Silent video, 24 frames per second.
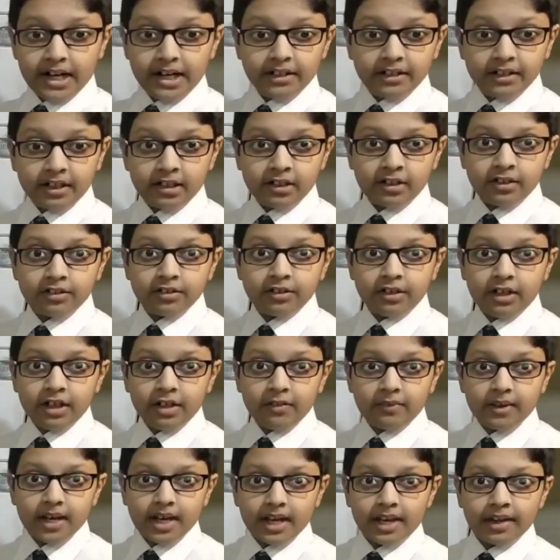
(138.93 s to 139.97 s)
I turn on the
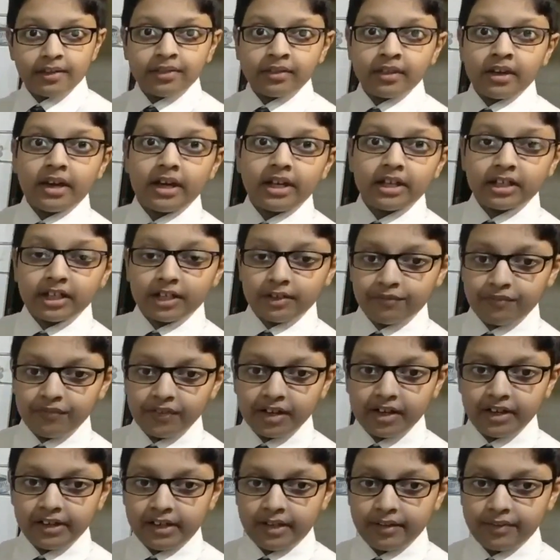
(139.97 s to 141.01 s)
device and
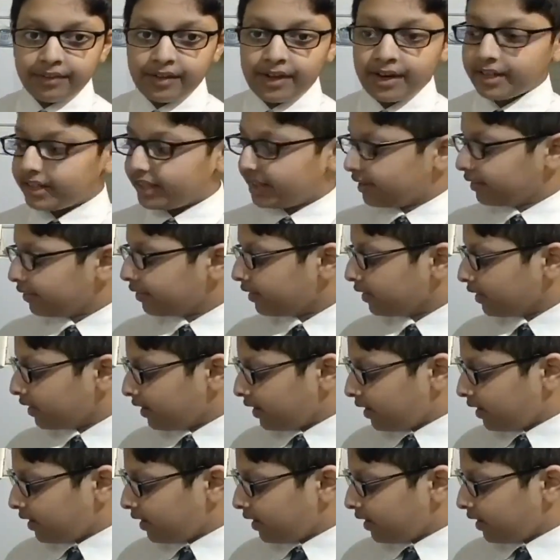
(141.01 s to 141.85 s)
configure the settings,